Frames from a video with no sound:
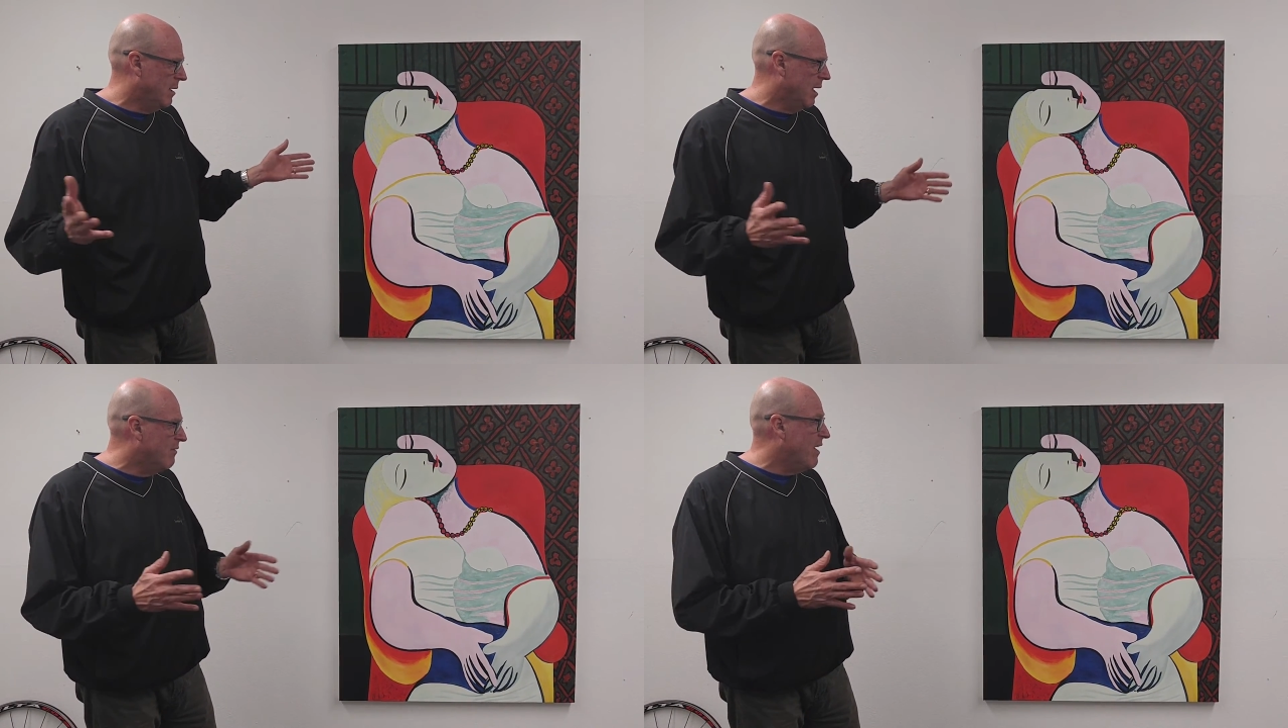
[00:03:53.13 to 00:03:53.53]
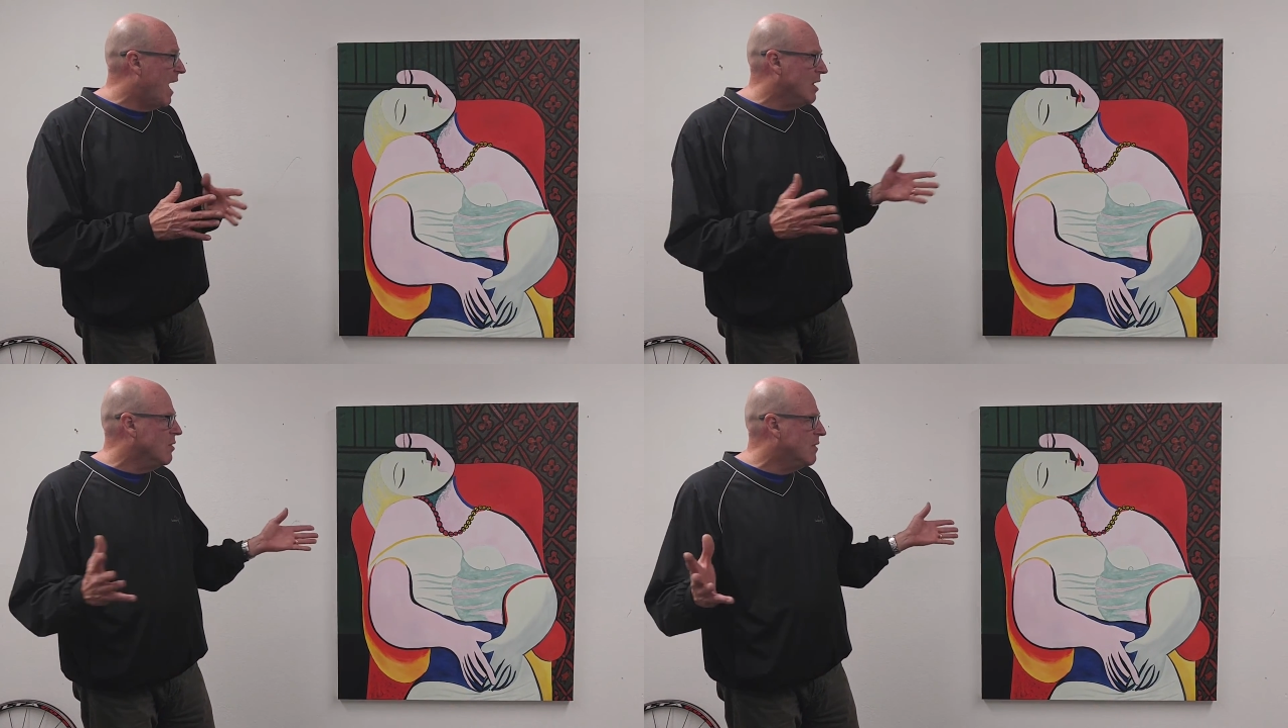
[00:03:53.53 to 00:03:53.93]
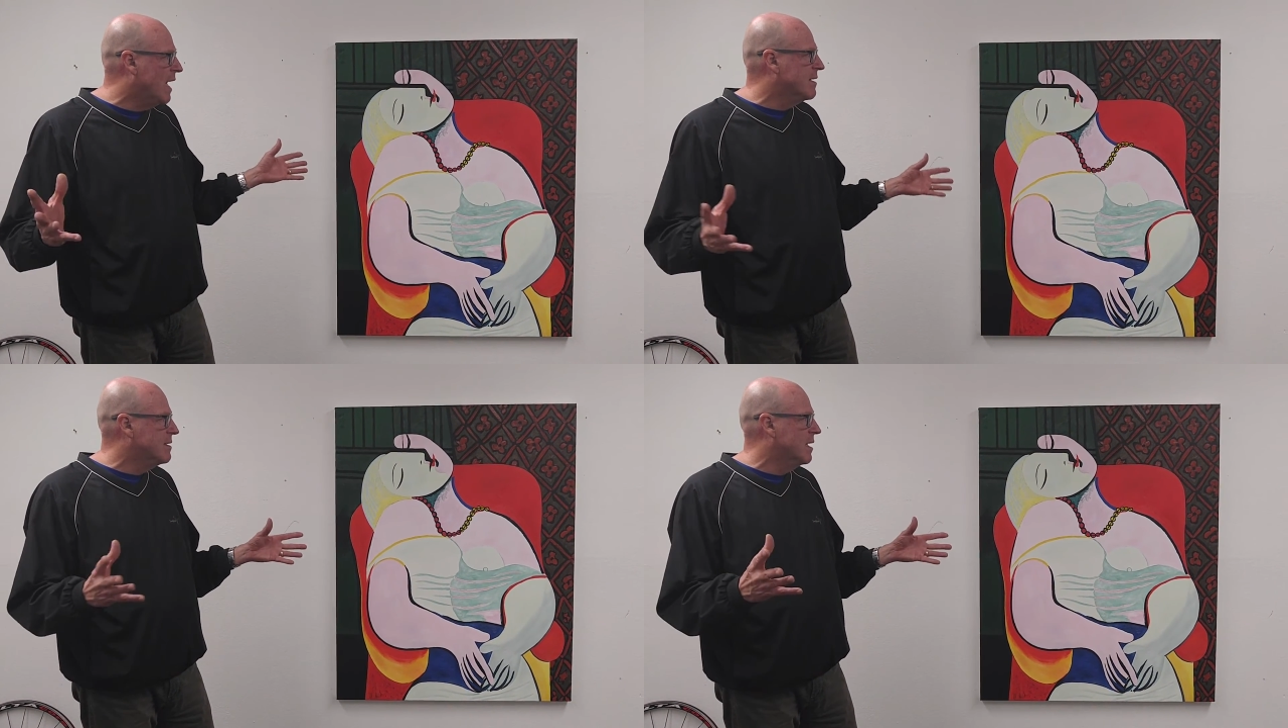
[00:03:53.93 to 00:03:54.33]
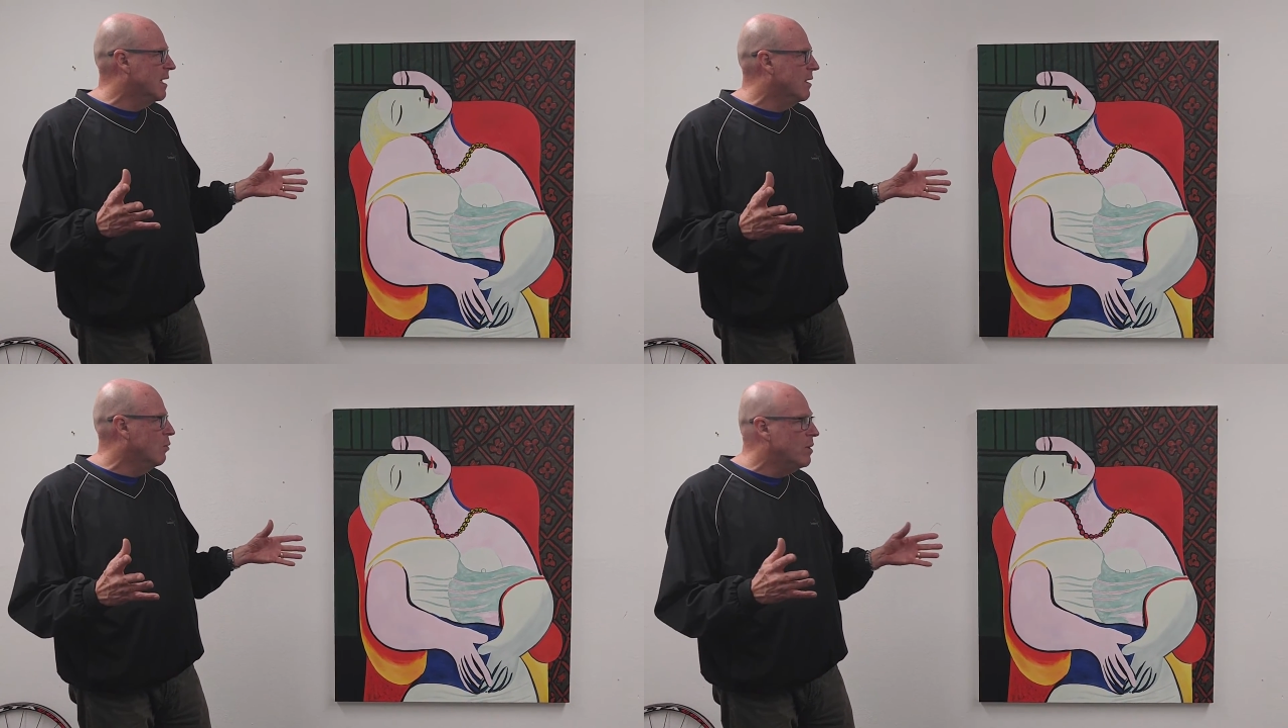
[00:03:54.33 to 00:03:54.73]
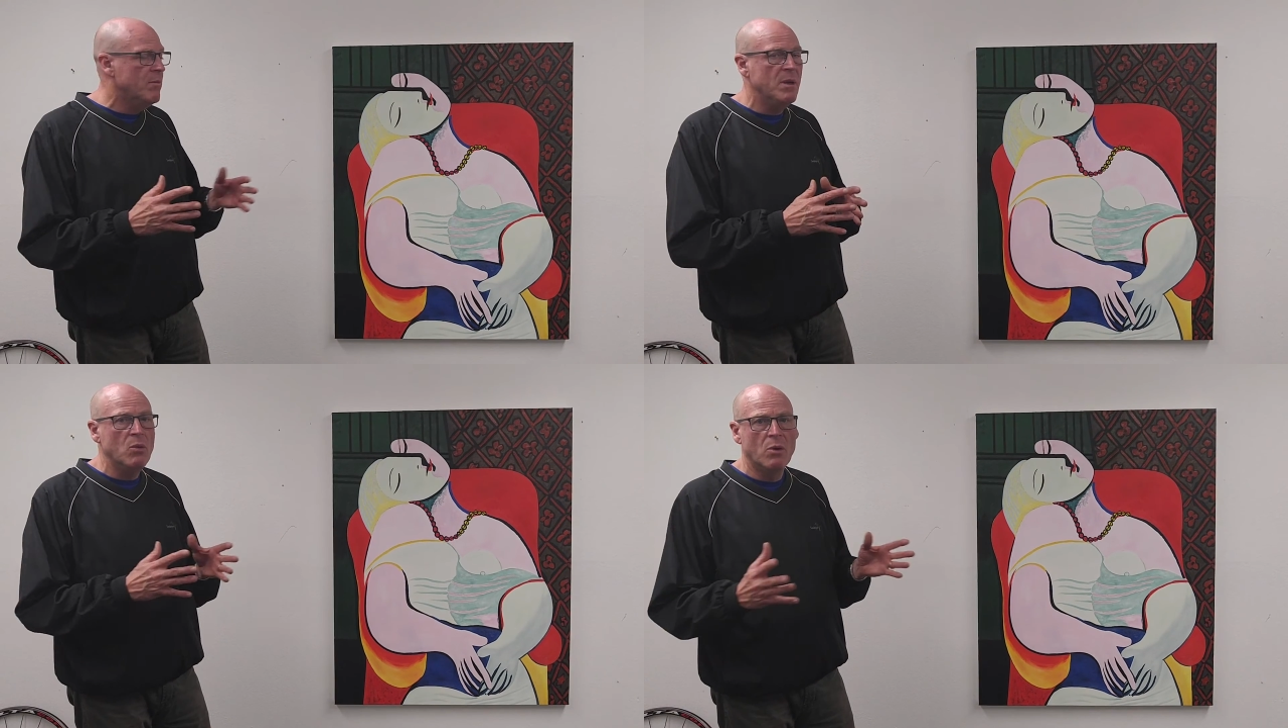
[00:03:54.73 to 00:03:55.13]
a value that
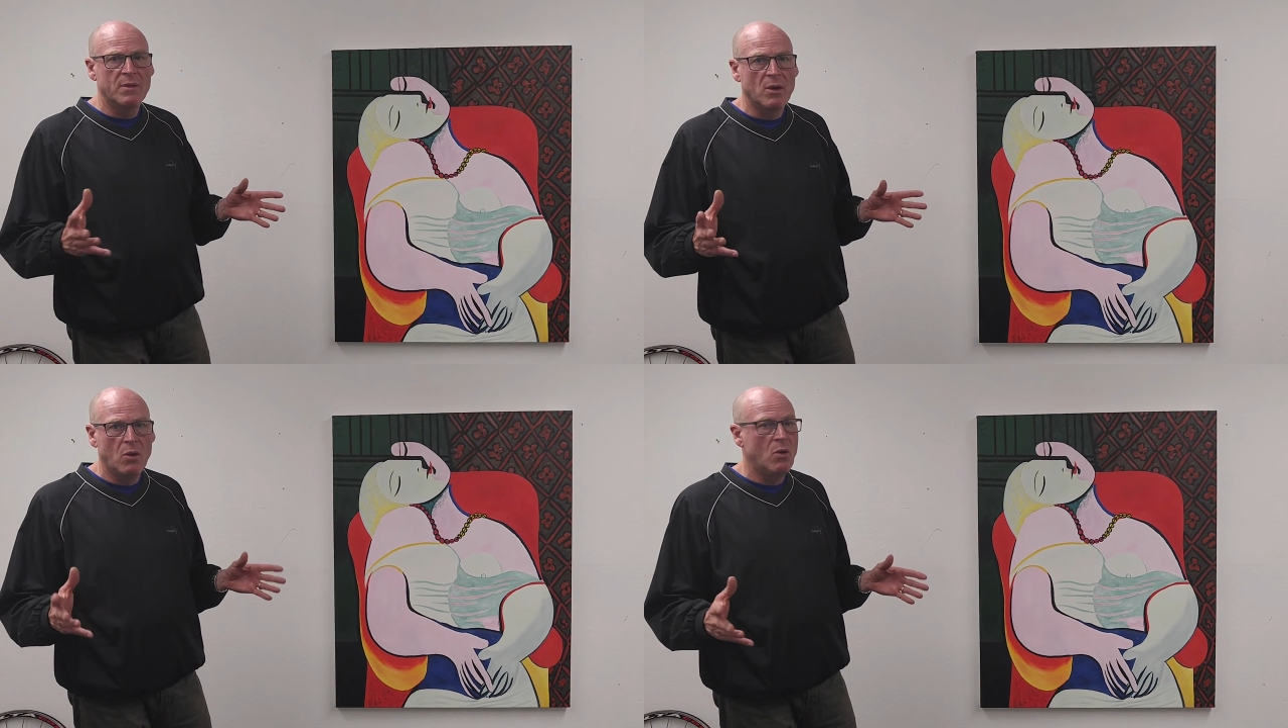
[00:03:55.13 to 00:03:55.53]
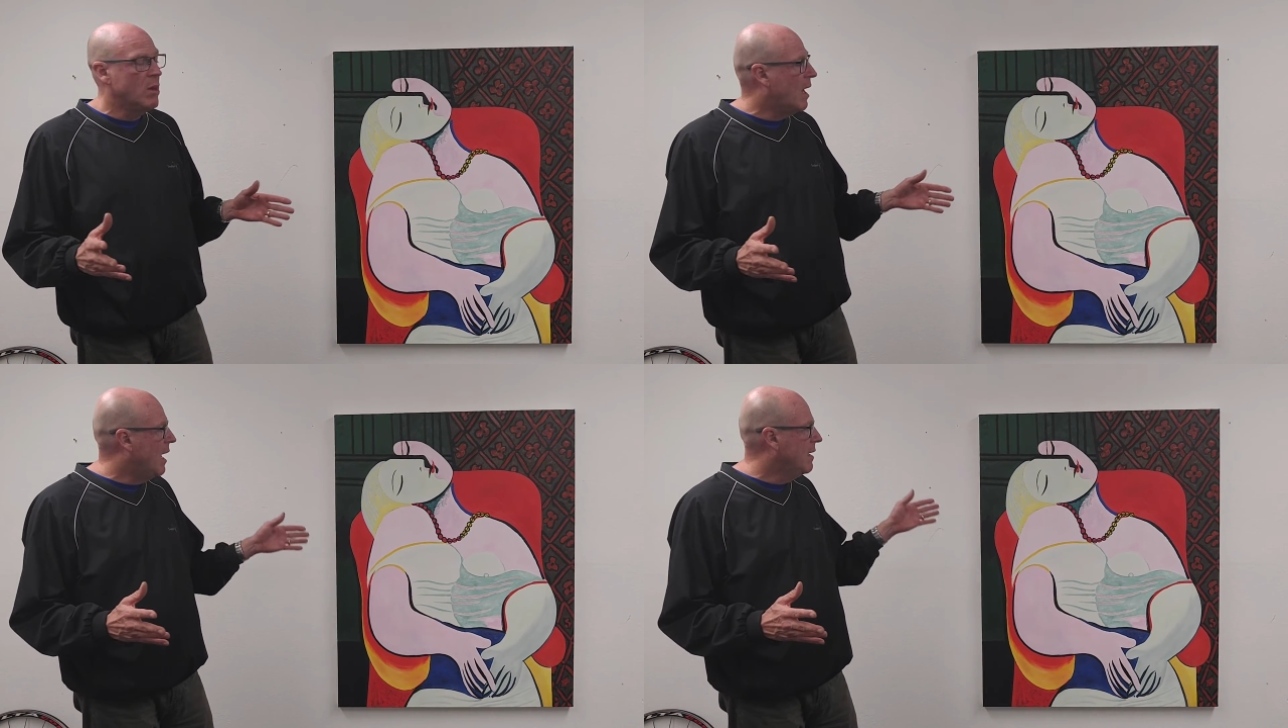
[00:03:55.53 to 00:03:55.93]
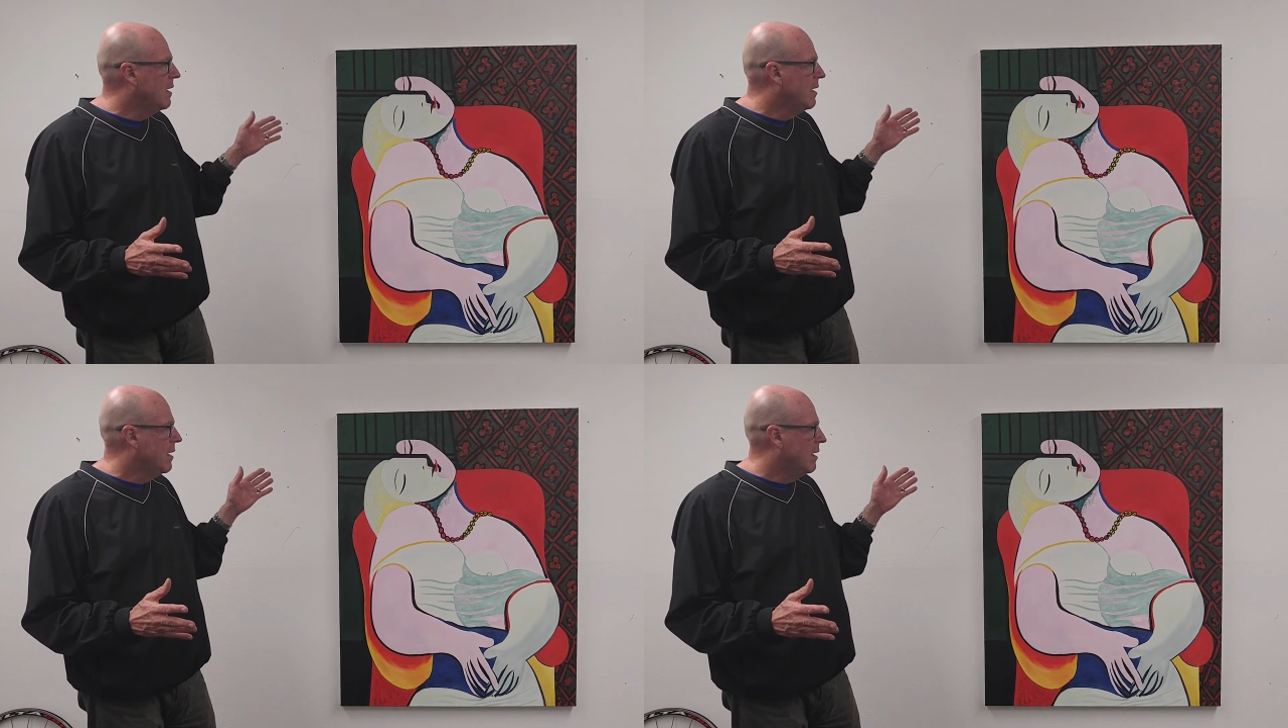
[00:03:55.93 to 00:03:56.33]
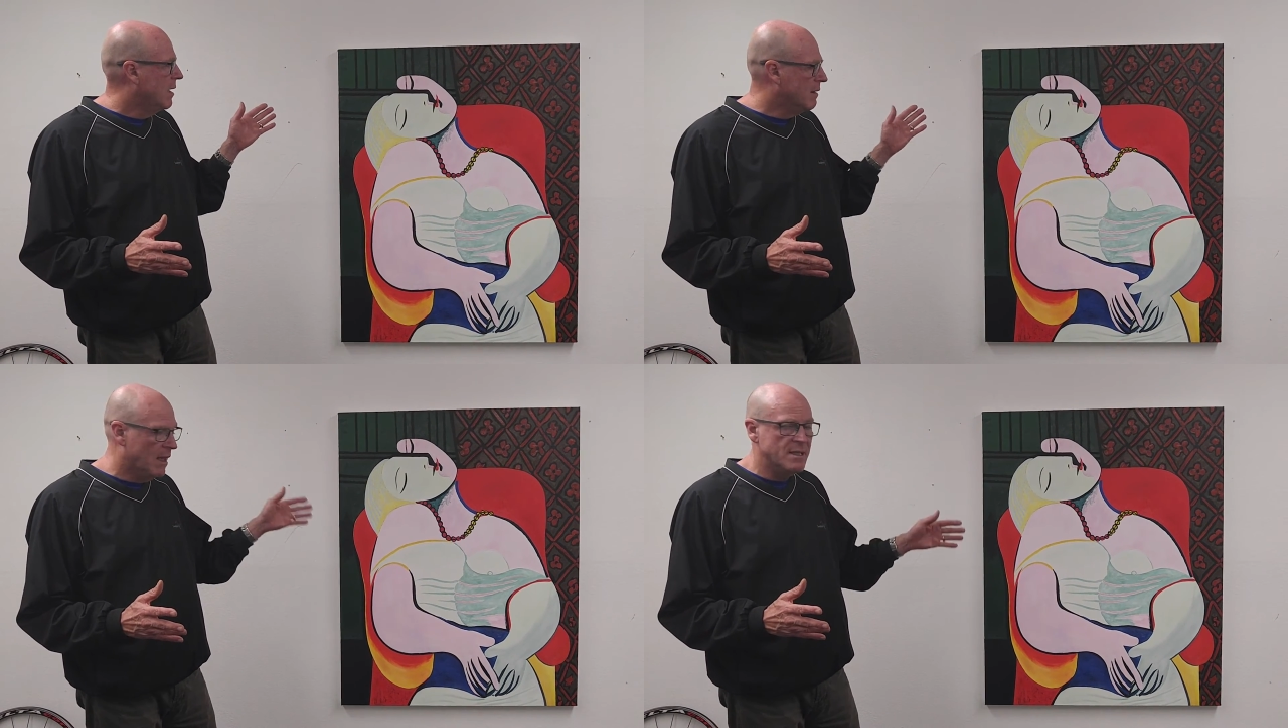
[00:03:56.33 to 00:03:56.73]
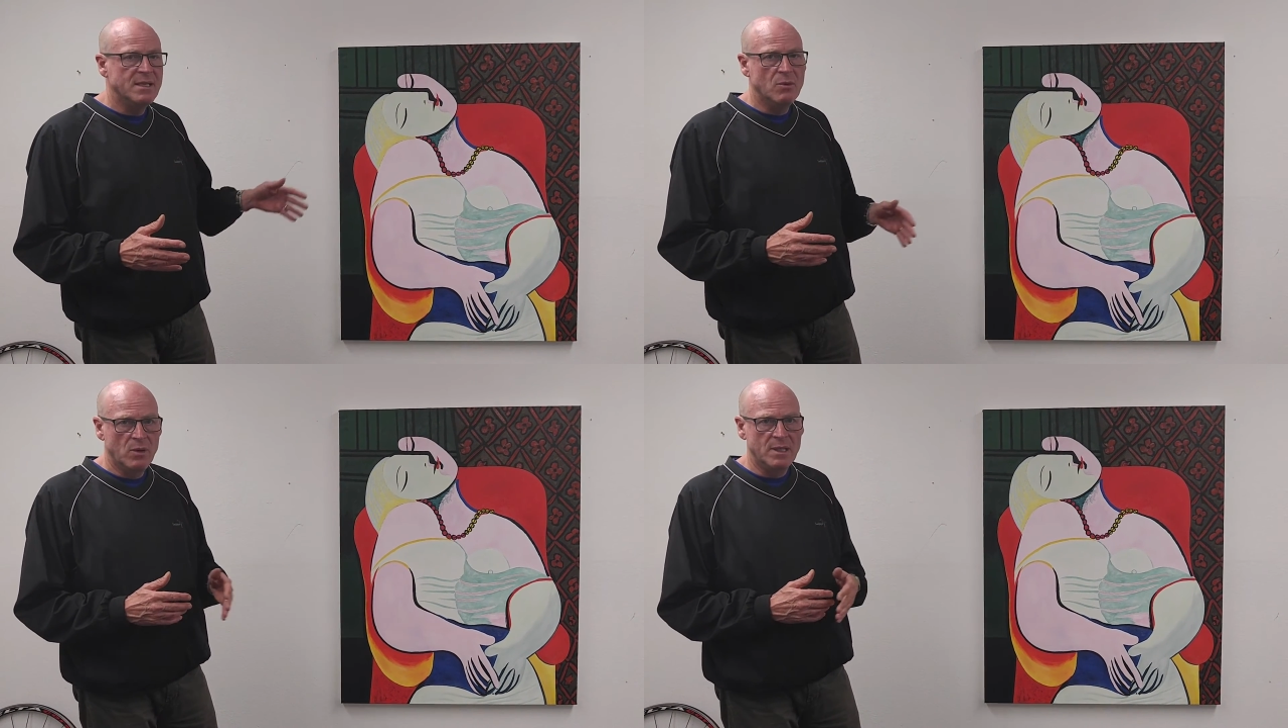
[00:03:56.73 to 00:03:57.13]
wouldn't be worth a whole lot unless
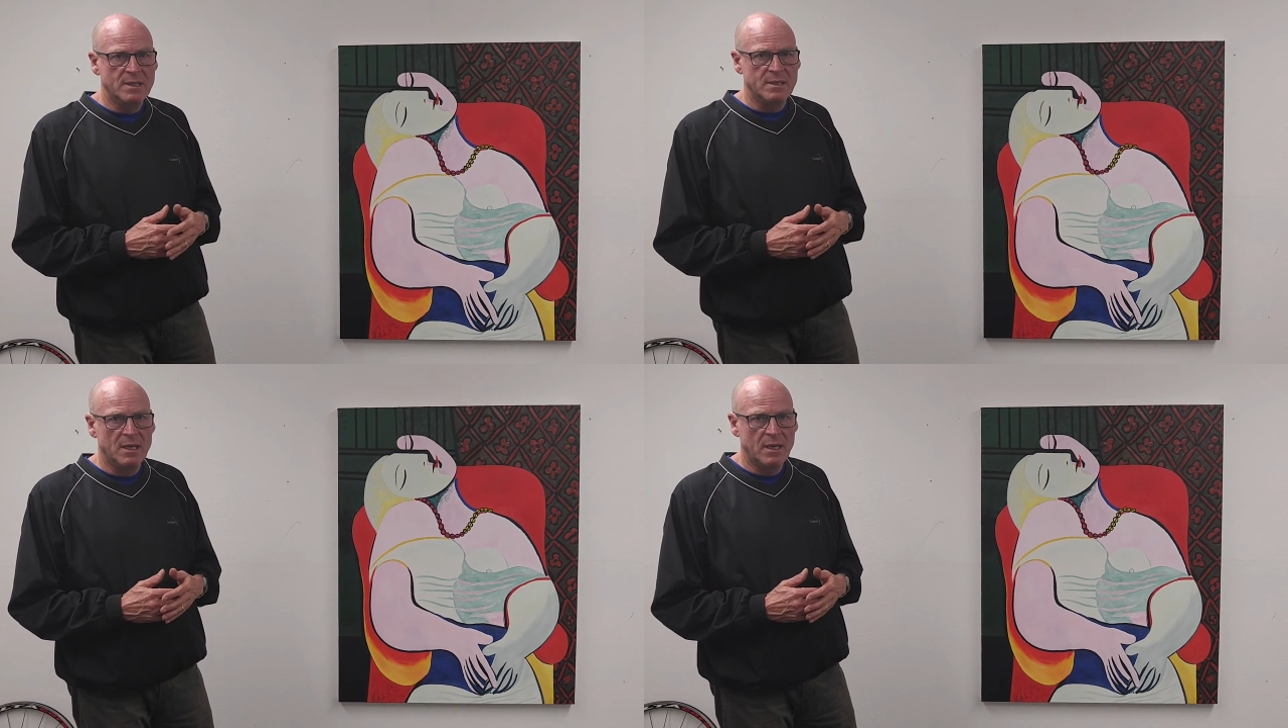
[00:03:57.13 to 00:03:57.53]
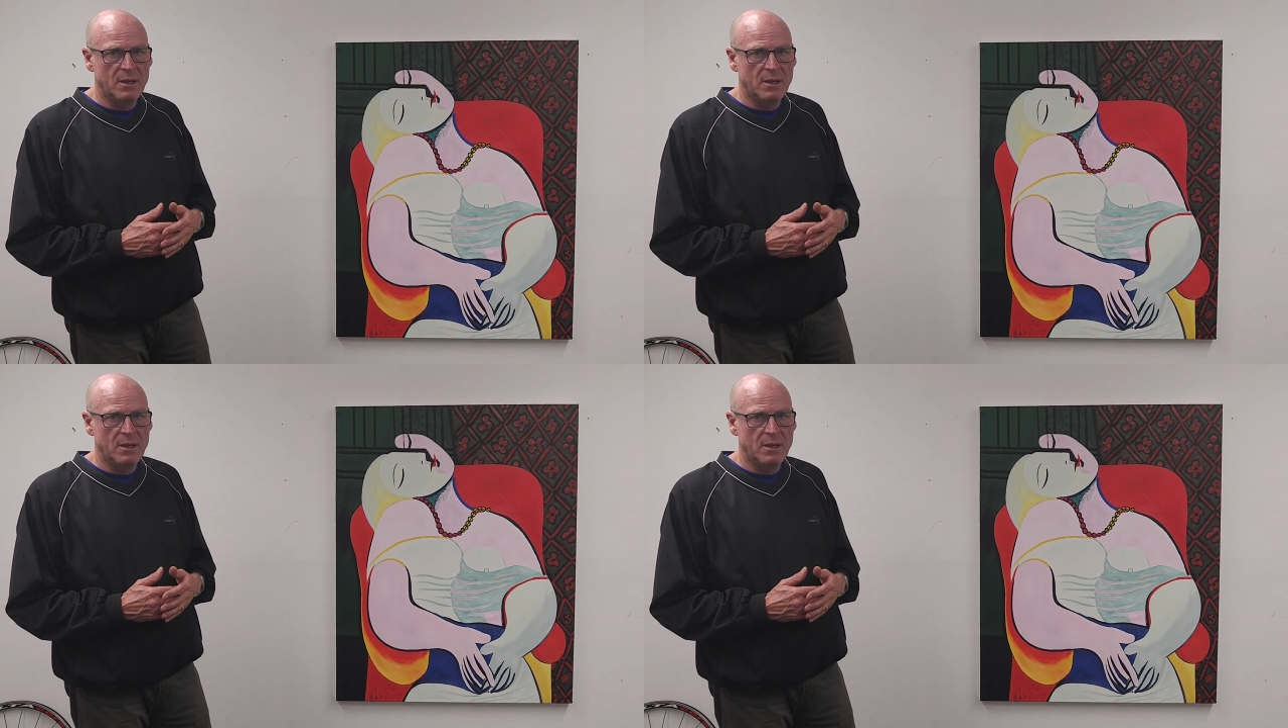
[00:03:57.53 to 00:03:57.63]
it was